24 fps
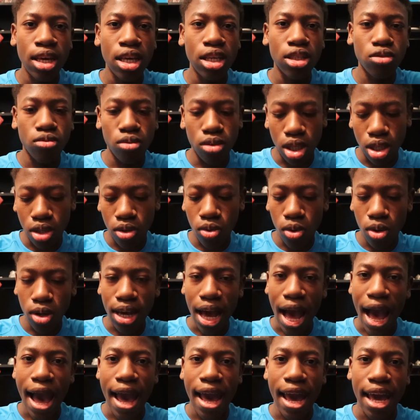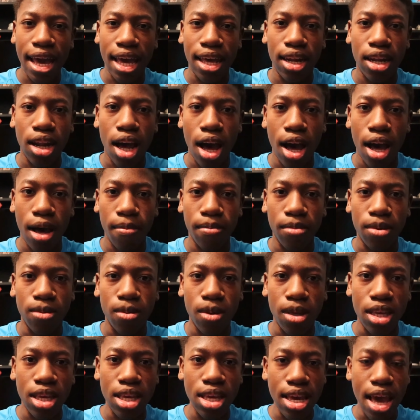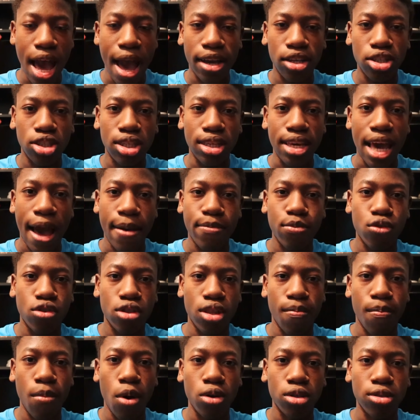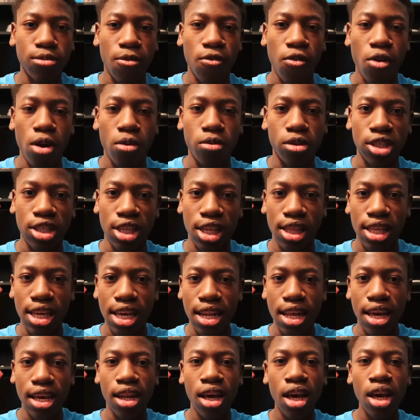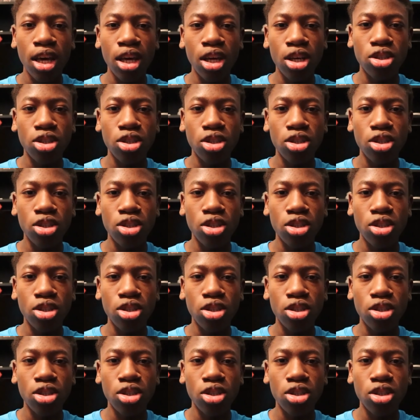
He's a really cool guy, and he actually captured the post before it was deleted.